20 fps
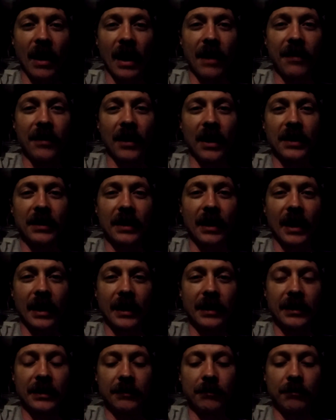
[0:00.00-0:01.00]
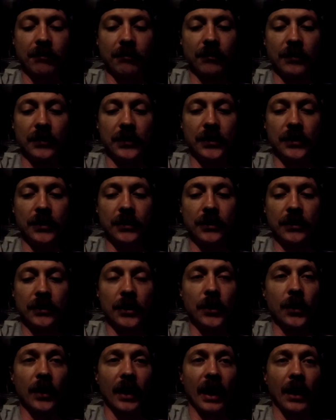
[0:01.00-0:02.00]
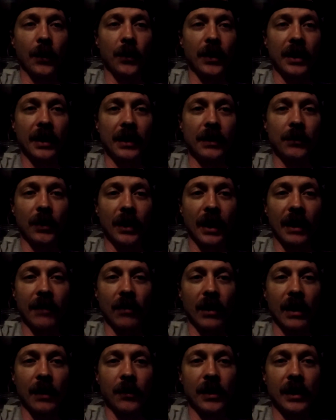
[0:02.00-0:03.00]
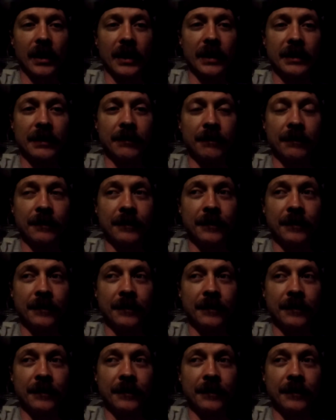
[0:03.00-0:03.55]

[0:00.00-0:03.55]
I thought that I could do what I wanted whenever I wanted,